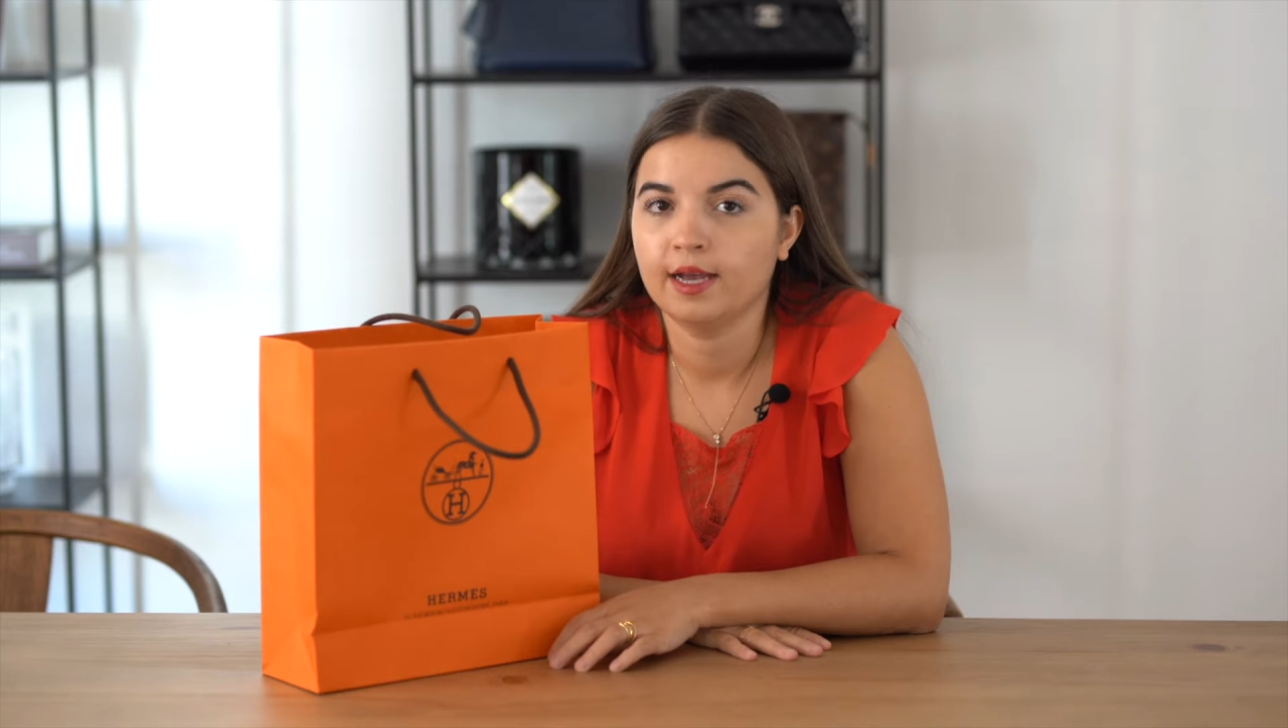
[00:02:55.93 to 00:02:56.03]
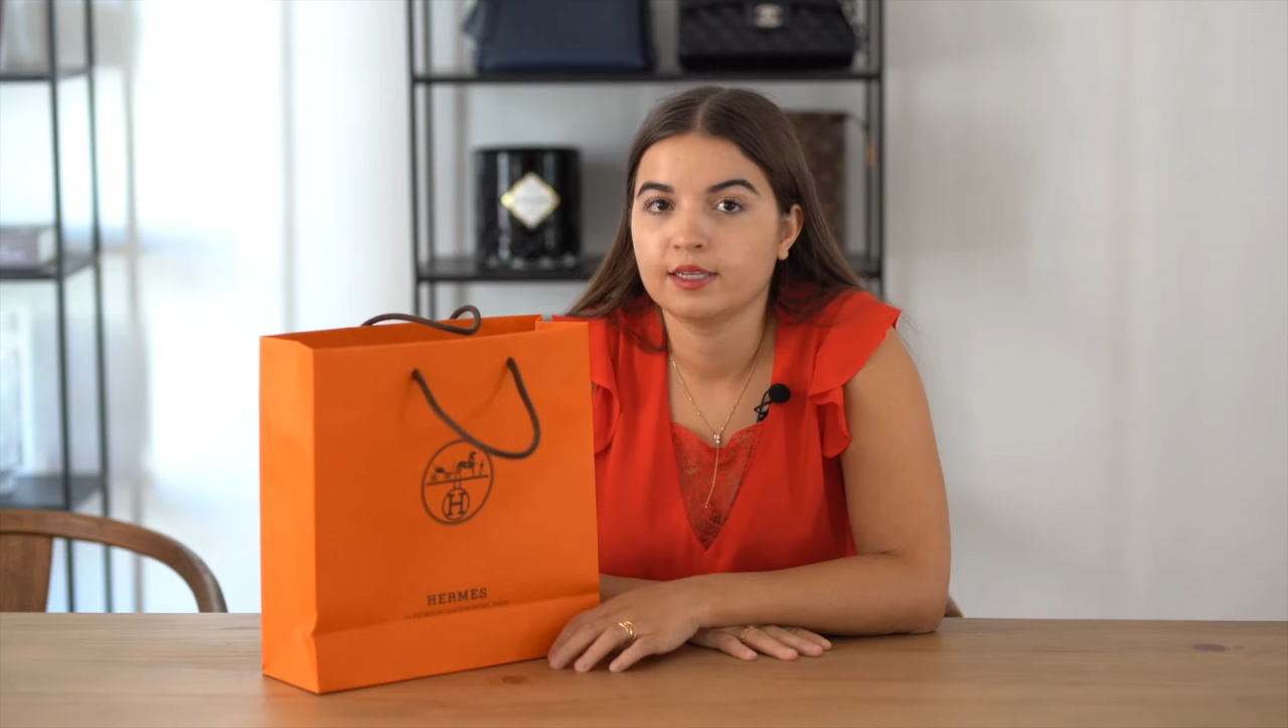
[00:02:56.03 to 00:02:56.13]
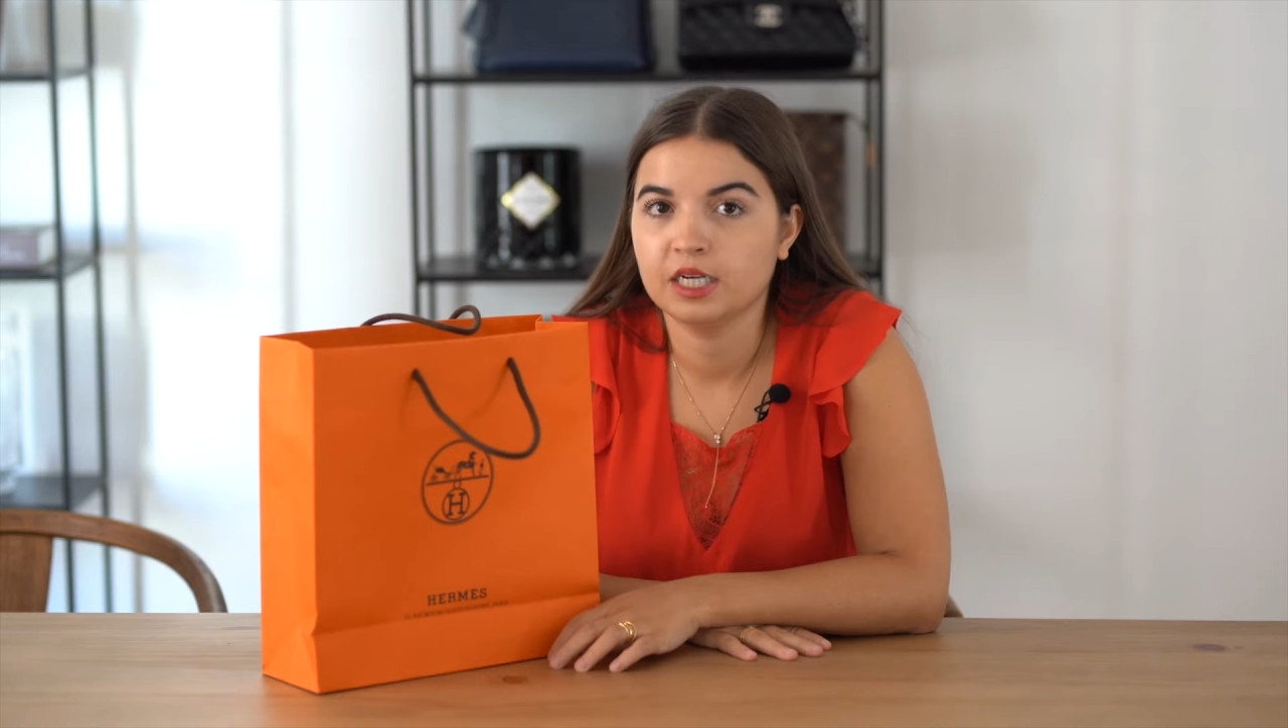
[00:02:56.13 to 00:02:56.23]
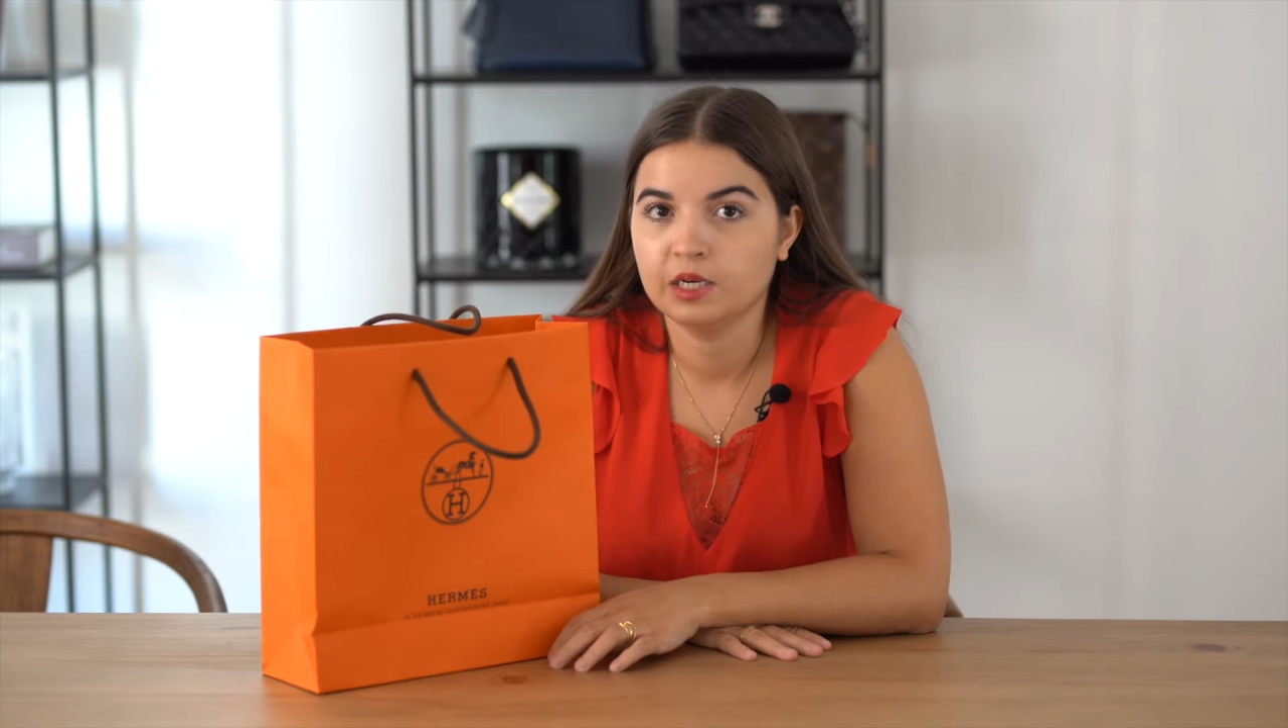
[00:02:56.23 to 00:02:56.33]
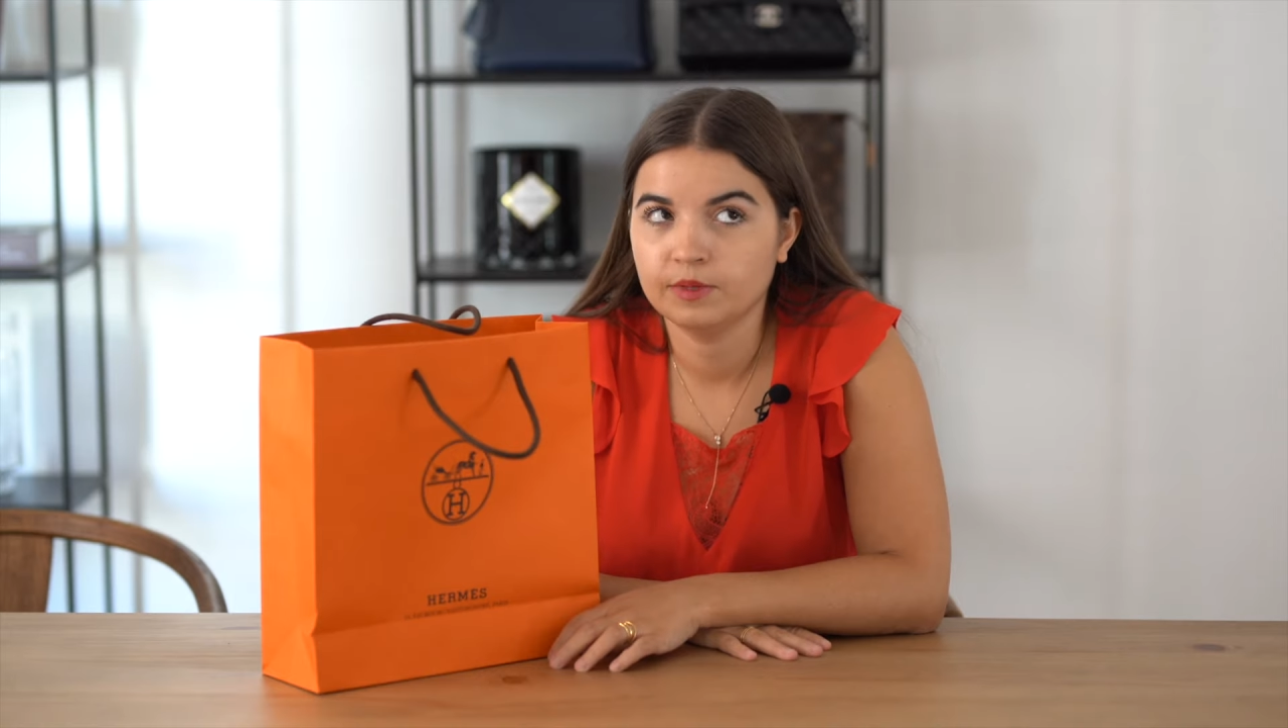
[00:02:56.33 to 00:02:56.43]

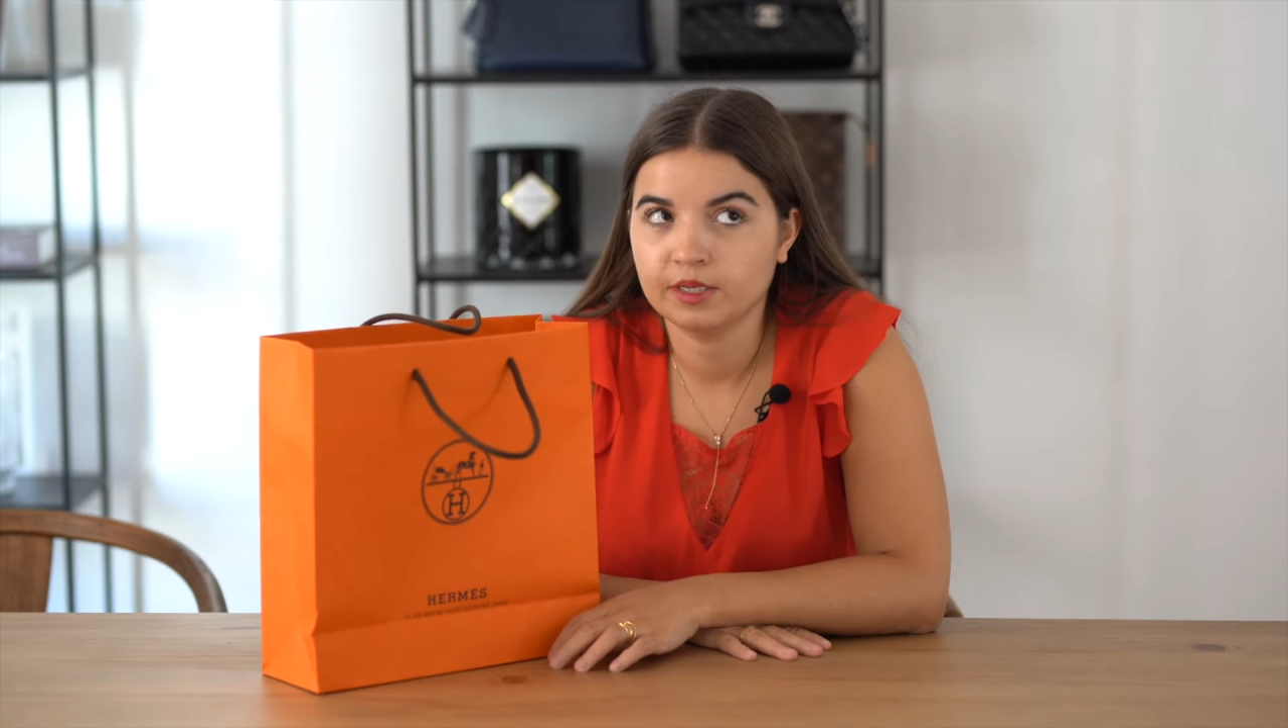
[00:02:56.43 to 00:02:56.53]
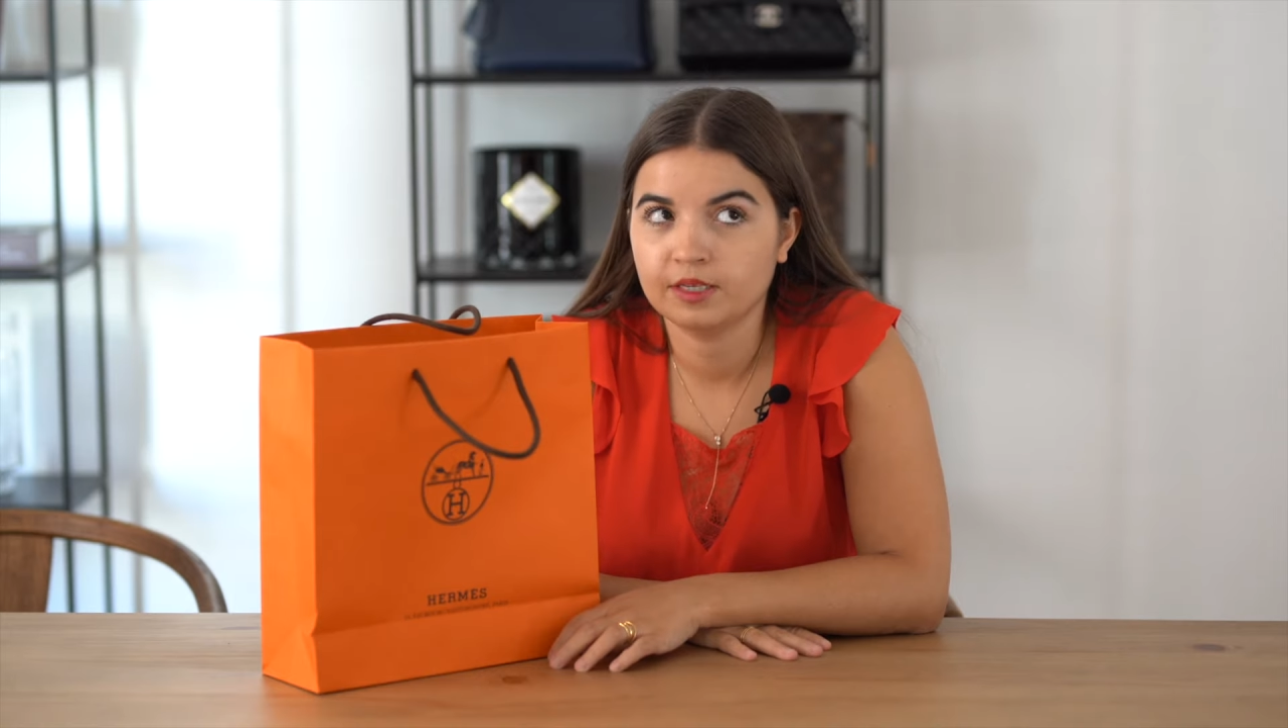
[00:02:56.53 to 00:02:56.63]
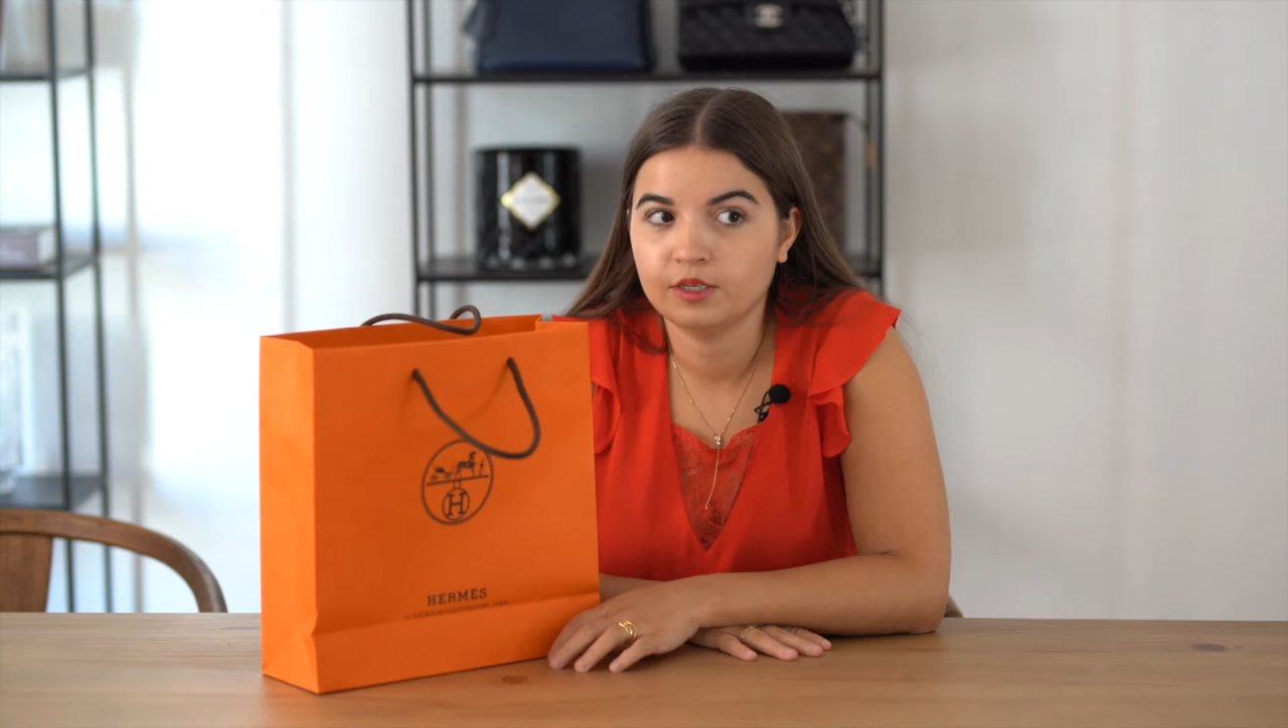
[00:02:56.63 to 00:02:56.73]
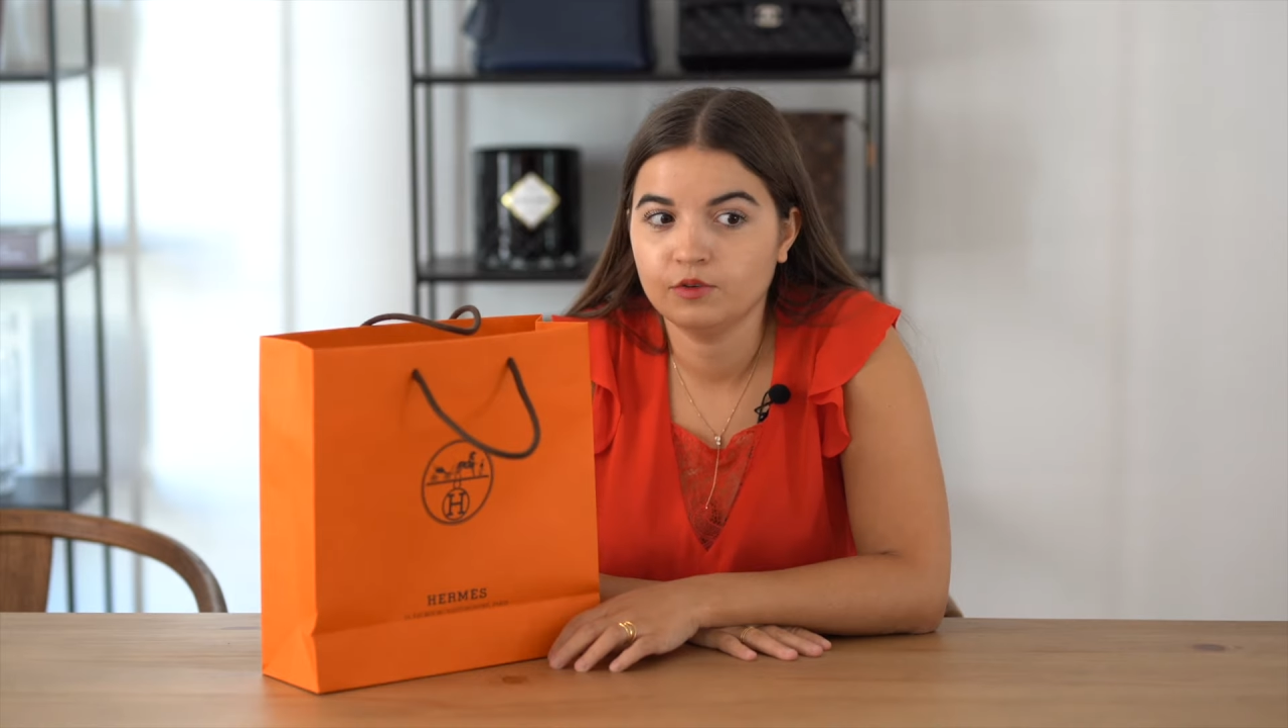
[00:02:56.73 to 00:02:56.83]
at Hermès,